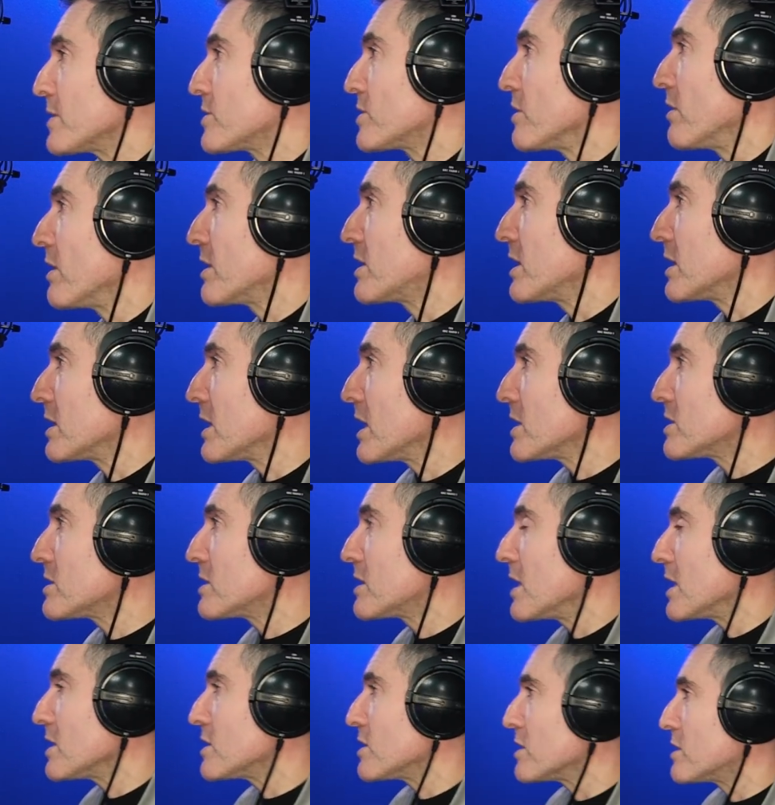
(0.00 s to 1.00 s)
I think that's
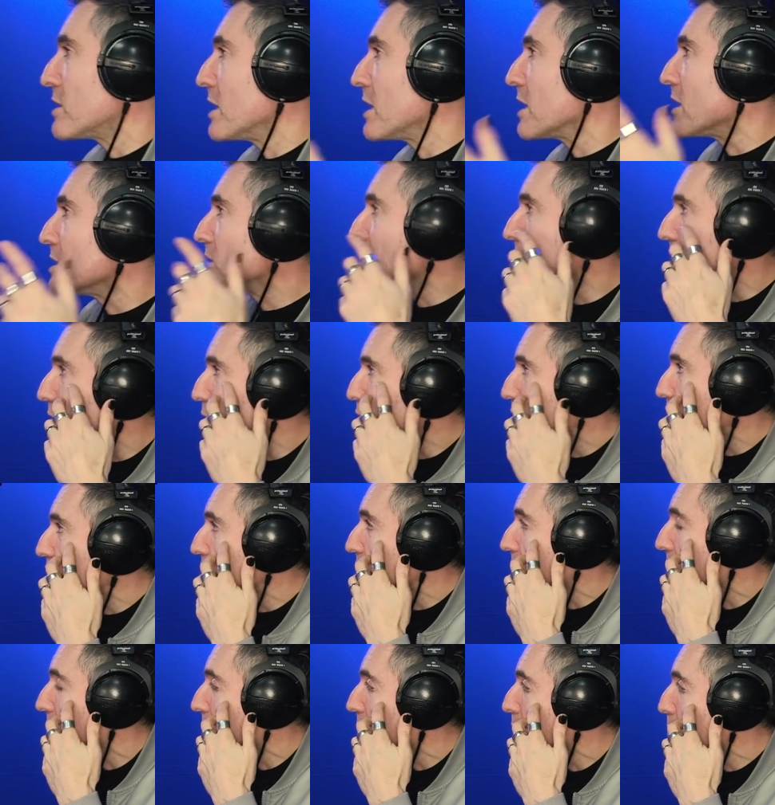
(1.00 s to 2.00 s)
the thing, is like always
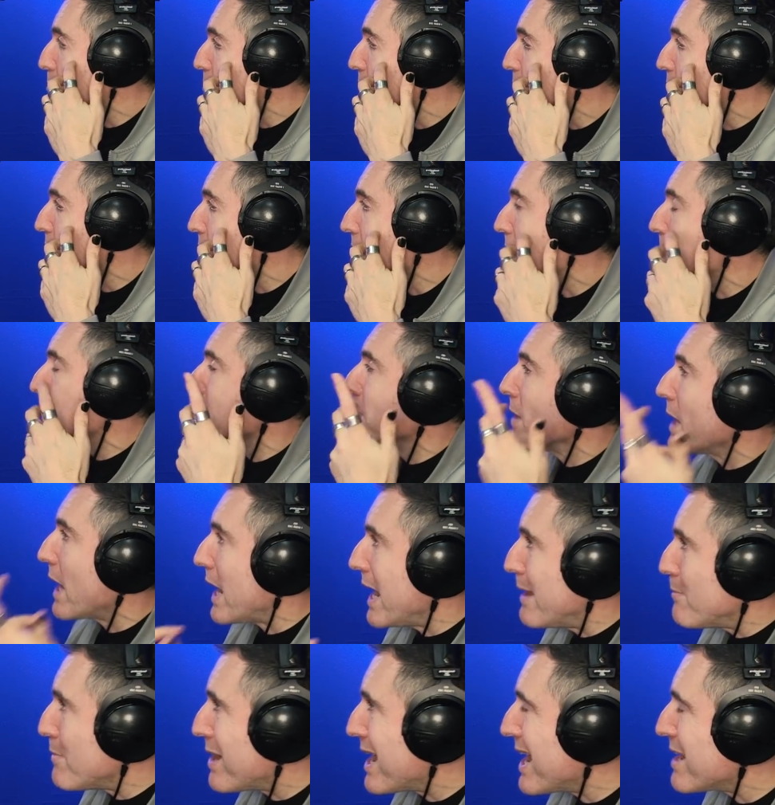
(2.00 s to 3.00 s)
staying open for that.
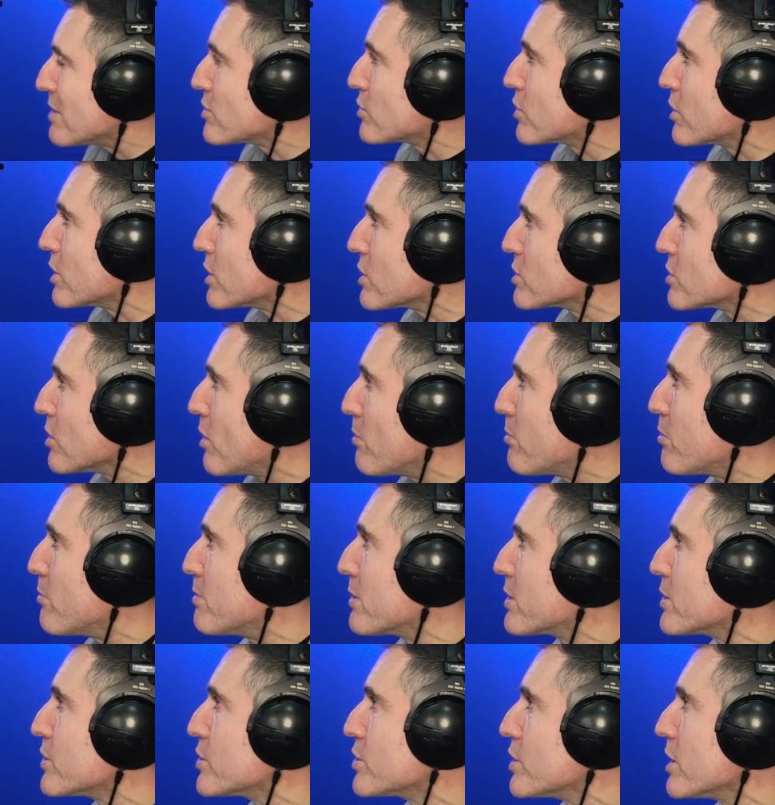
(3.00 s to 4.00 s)
MIA is a good example
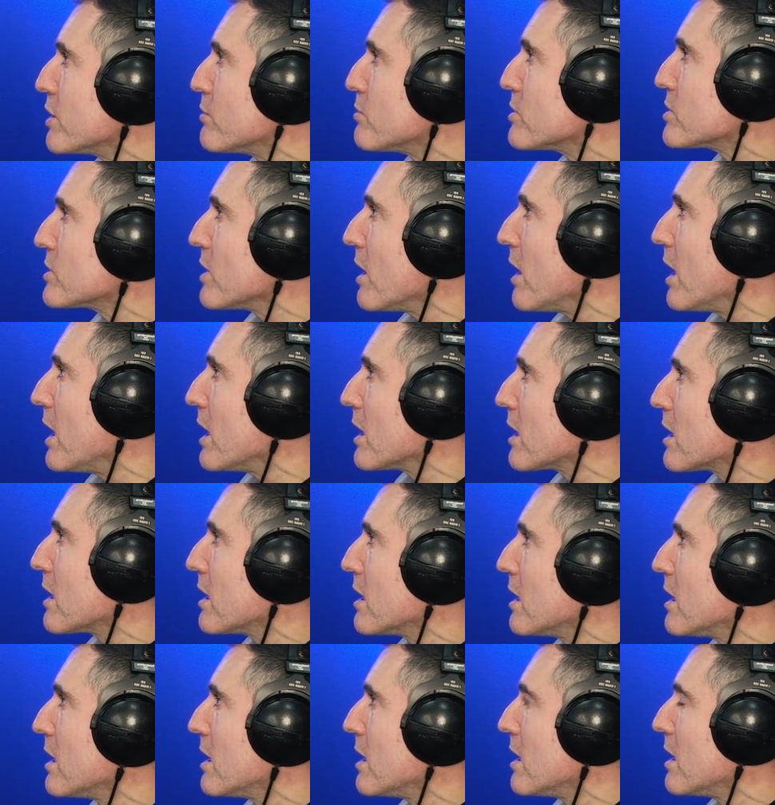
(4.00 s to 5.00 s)
because she was like,
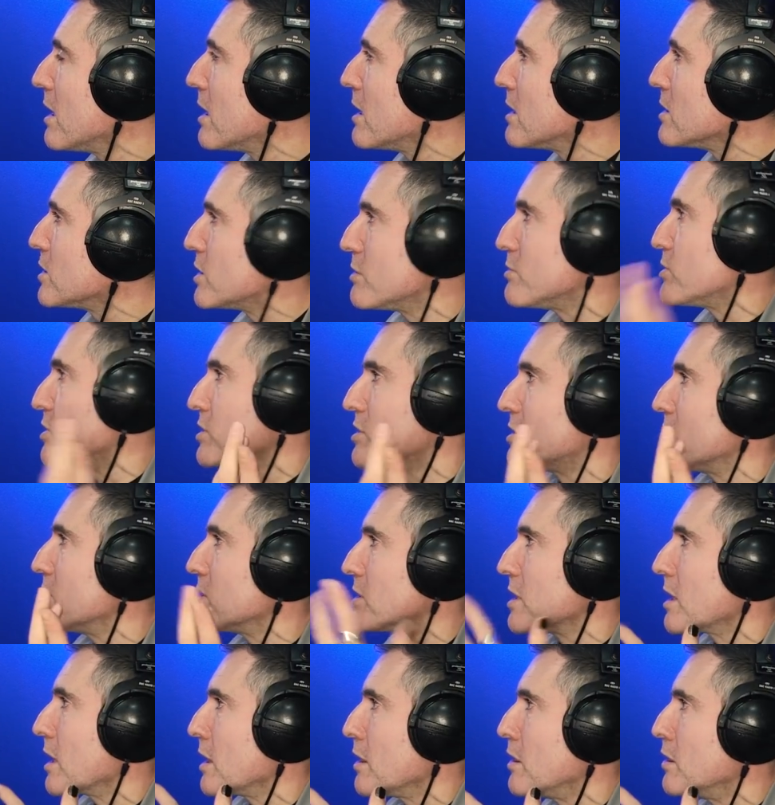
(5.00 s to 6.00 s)
she was just doing
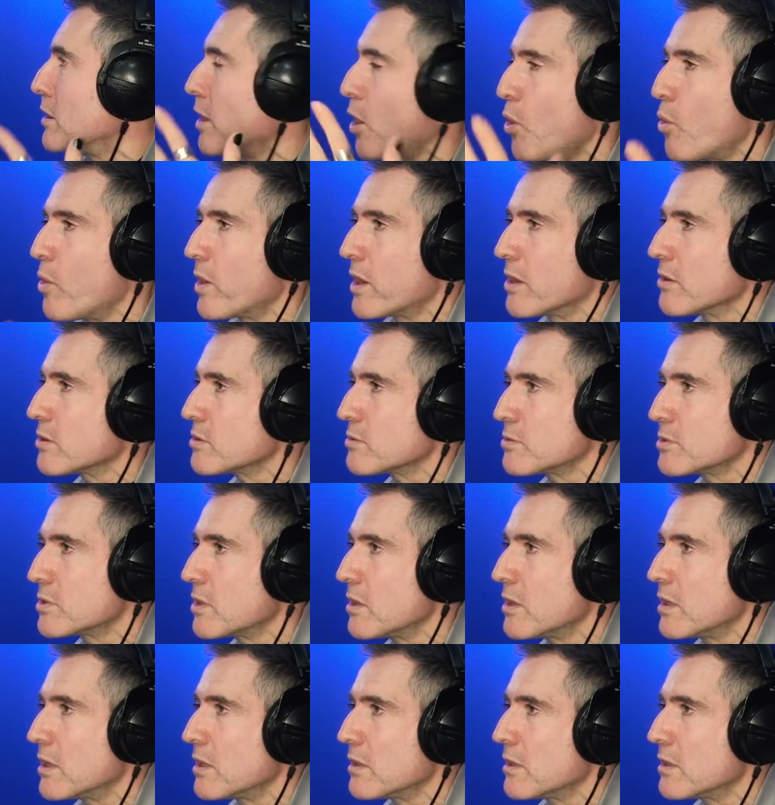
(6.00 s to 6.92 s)
something no one else was doing.